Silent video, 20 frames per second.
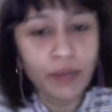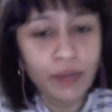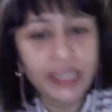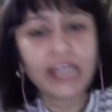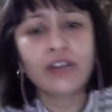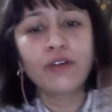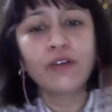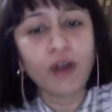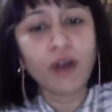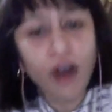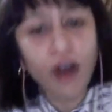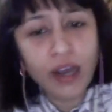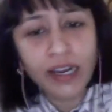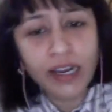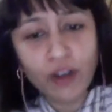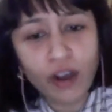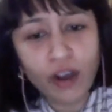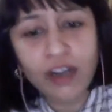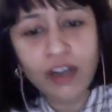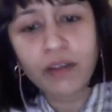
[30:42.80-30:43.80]
We can go on
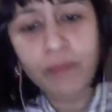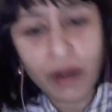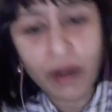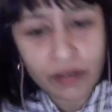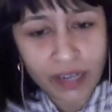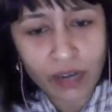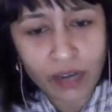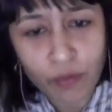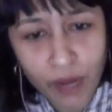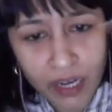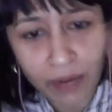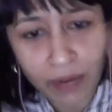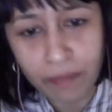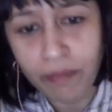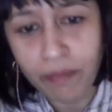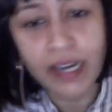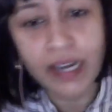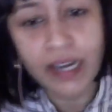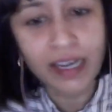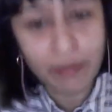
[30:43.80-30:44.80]
and on about that one
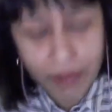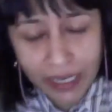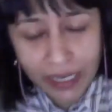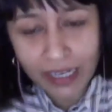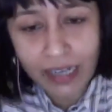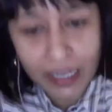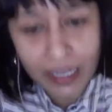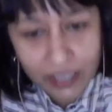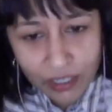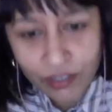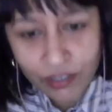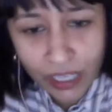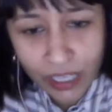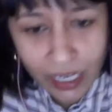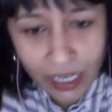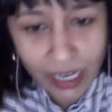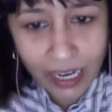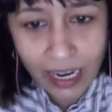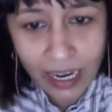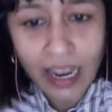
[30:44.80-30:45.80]
Ambani, but it doesn't
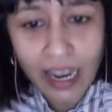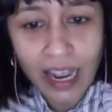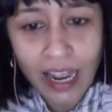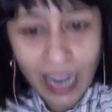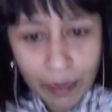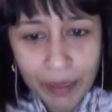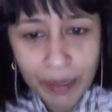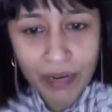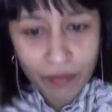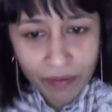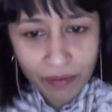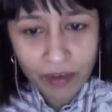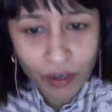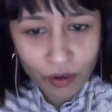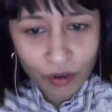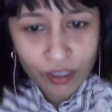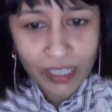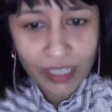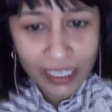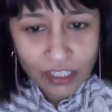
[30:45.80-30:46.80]
really, I mean,
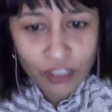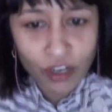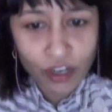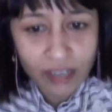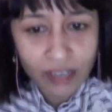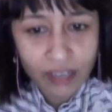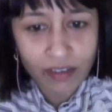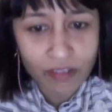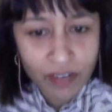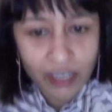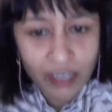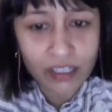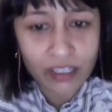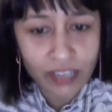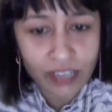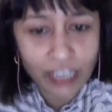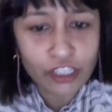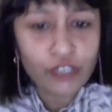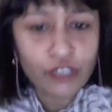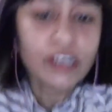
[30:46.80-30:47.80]
that's not real,
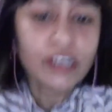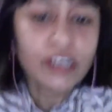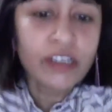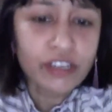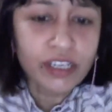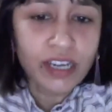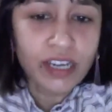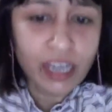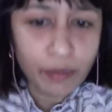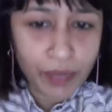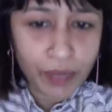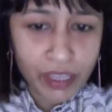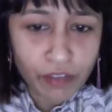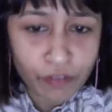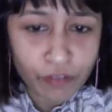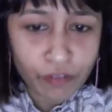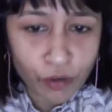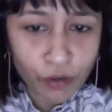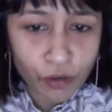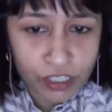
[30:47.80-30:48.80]
that shouldn't really be
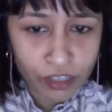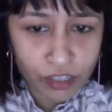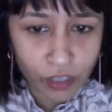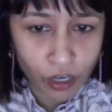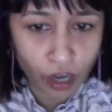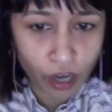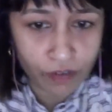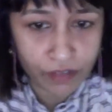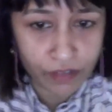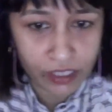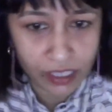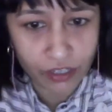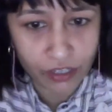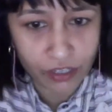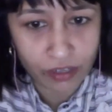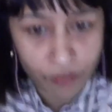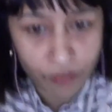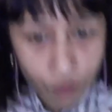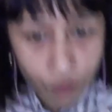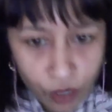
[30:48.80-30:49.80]
the focus of the
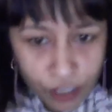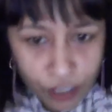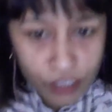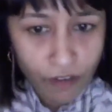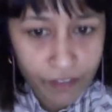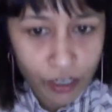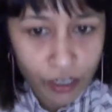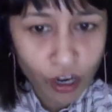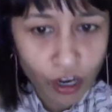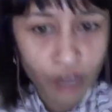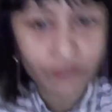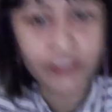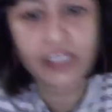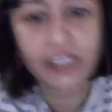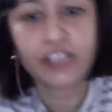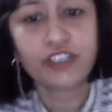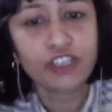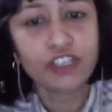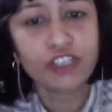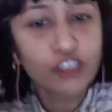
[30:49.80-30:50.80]
conversation. The focus of the
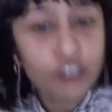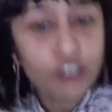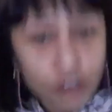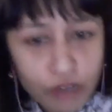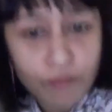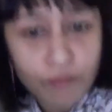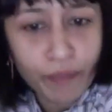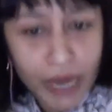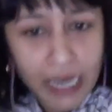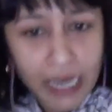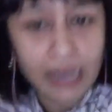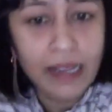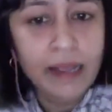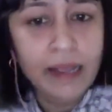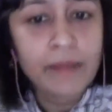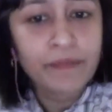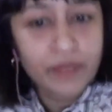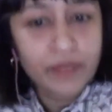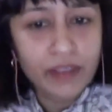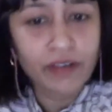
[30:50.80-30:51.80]
conversation should be
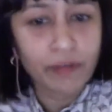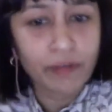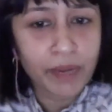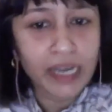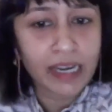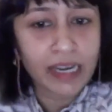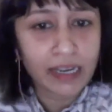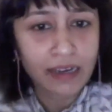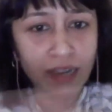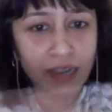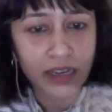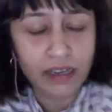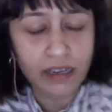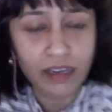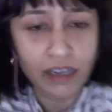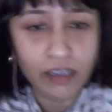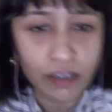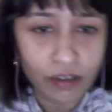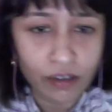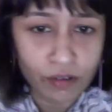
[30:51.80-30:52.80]
the remaining,
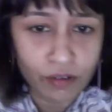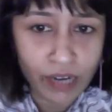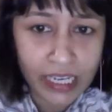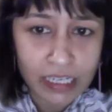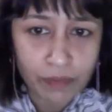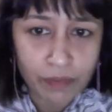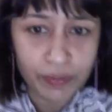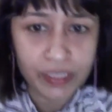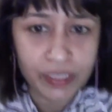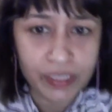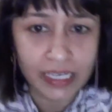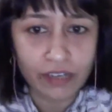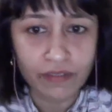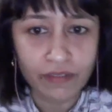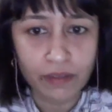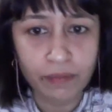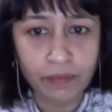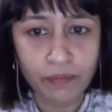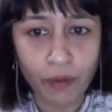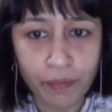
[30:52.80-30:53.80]
90%
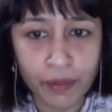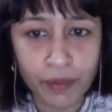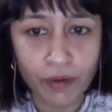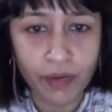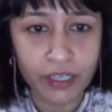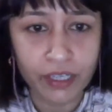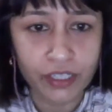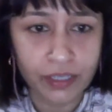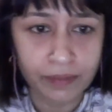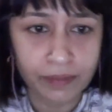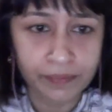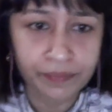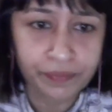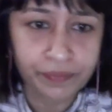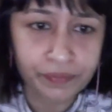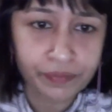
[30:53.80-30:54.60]
of the population.